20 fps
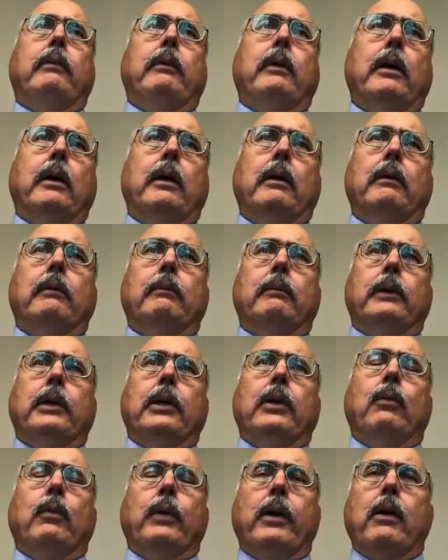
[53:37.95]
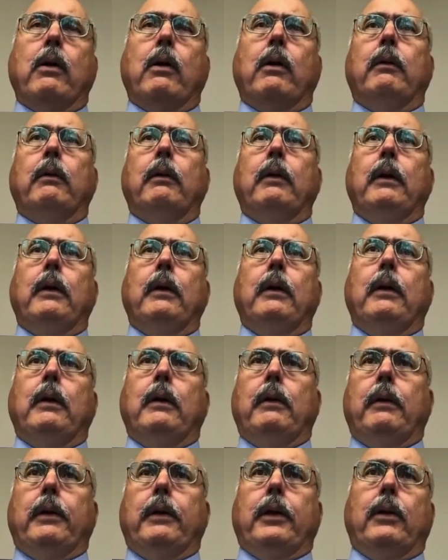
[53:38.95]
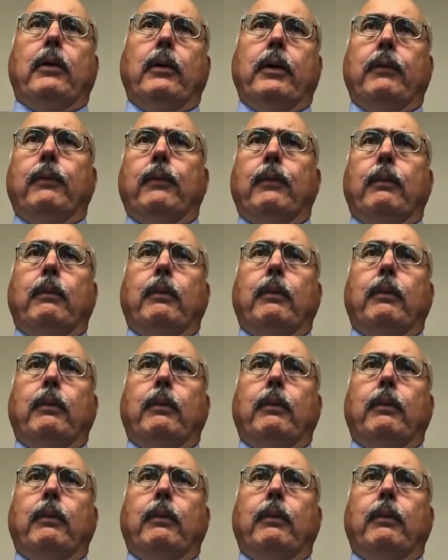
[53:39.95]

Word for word: Uh, you know, we are, you know, if,